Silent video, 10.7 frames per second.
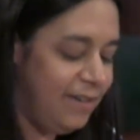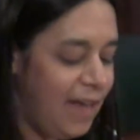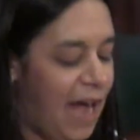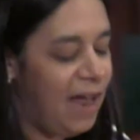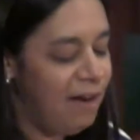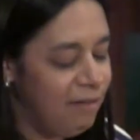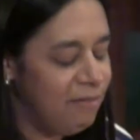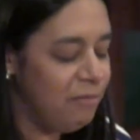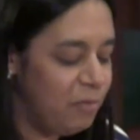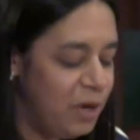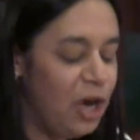Yet,
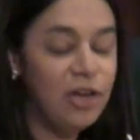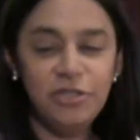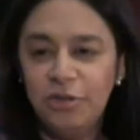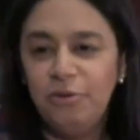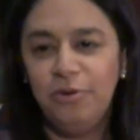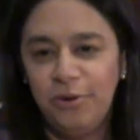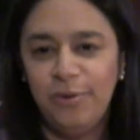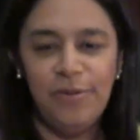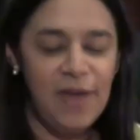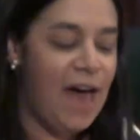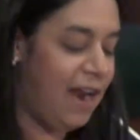we also
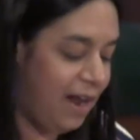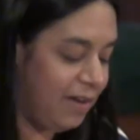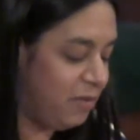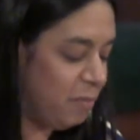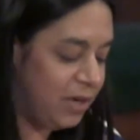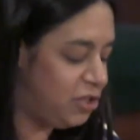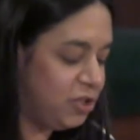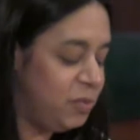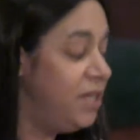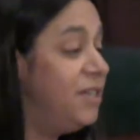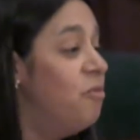knew that as much
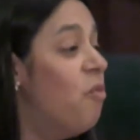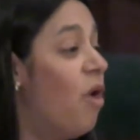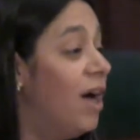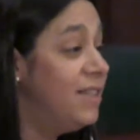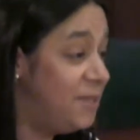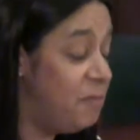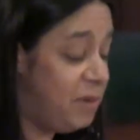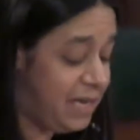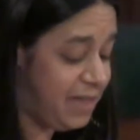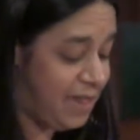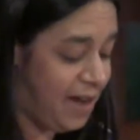as we didn't want to
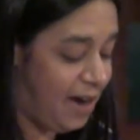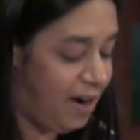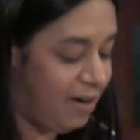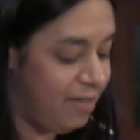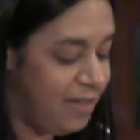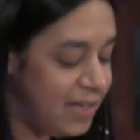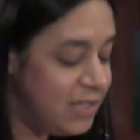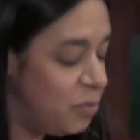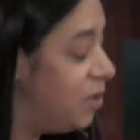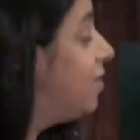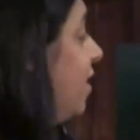be there,
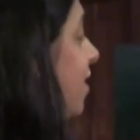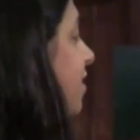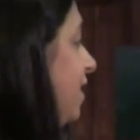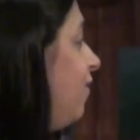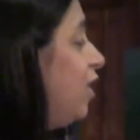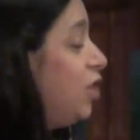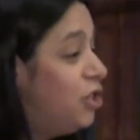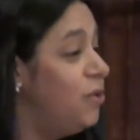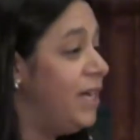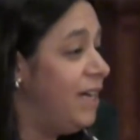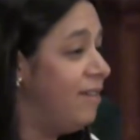this was a civic
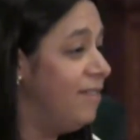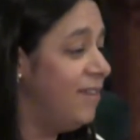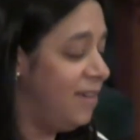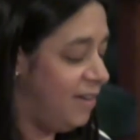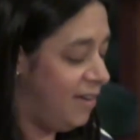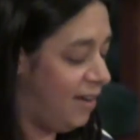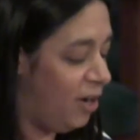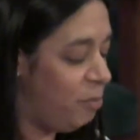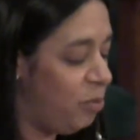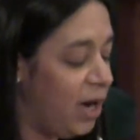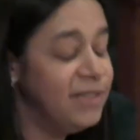duty, and
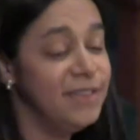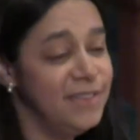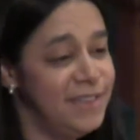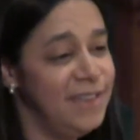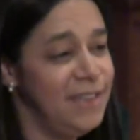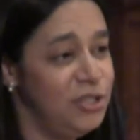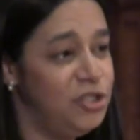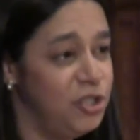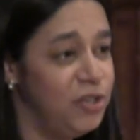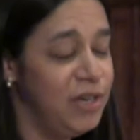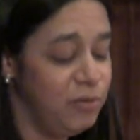our presence in these
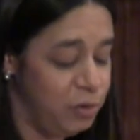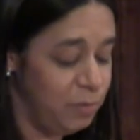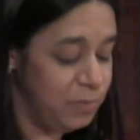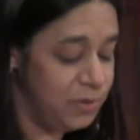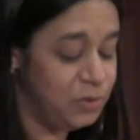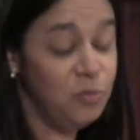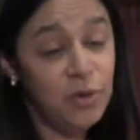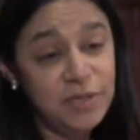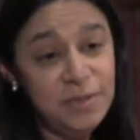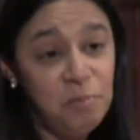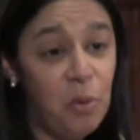jury rooms
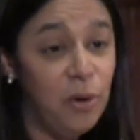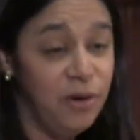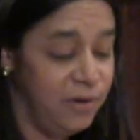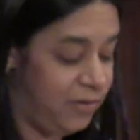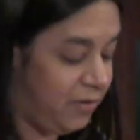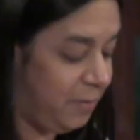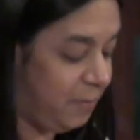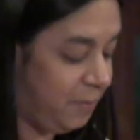was important.